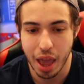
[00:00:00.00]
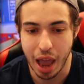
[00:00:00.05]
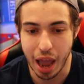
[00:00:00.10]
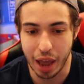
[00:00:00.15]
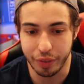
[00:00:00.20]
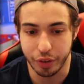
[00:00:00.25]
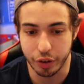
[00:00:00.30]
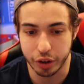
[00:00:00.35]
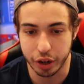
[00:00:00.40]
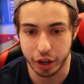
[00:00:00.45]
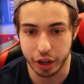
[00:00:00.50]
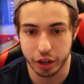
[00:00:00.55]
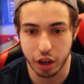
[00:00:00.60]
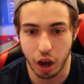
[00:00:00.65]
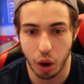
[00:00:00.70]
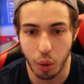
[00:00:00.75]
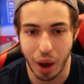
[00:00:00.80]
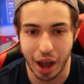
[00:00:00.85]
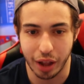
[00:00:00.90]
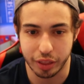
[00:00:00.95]
and they're going to
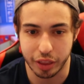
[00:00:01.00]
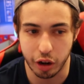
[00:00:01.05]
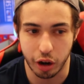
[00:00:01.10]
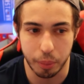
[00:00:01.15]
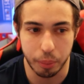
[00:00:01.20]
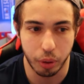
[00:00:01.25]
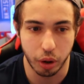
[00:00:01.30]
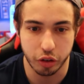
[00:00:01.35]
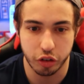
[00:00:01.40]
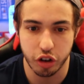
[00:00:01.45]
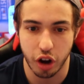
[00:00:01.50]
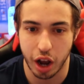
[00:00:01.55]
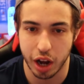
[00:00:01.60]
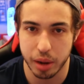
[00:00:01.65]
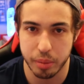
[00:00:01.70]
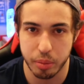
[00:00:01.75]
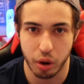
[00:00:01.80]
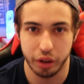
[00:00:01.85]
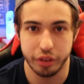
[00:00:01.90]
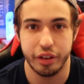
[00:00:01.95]
go out there and put
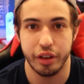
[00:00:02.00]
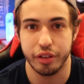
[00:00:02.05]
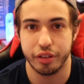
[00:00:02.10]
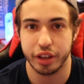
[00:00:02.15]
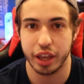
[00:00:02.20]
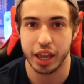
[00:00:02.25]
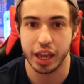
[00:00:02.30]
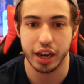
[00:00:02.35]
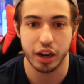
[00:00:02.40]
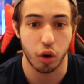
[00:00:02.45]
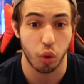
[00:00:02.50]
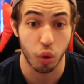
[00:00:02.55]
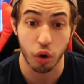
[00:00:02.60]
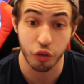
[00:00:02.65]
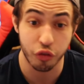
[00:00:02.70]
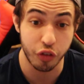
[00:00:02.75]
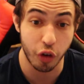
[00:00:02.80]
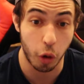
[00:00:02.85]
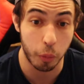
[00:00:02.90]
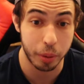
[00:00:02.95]
Johnny Brodzinski in or
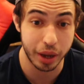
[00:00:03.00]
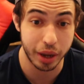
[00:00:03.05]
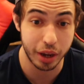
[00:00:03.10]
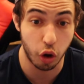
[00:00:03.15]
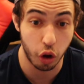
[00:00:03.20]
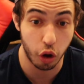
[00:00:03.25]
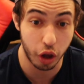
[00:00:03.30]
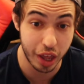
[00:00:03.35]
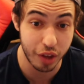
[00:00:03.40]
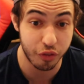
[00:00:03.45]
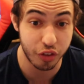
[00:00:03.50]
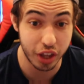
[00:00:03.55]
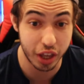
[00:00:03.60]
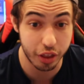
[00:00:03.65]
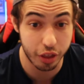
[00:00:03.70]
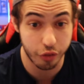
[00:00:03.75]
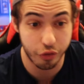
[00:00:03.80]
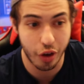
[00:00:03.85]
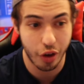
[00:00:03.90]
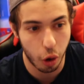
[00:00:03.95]
Filip Chytil if he
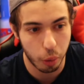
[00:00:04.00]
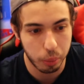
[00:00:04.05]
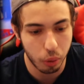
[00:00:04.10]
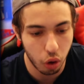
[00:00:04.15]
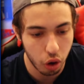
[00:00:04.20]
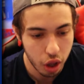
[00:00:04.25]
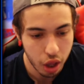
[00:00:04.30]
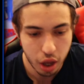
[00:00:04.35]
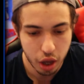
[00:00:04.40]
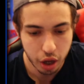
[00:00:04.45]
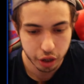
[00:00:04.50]
is available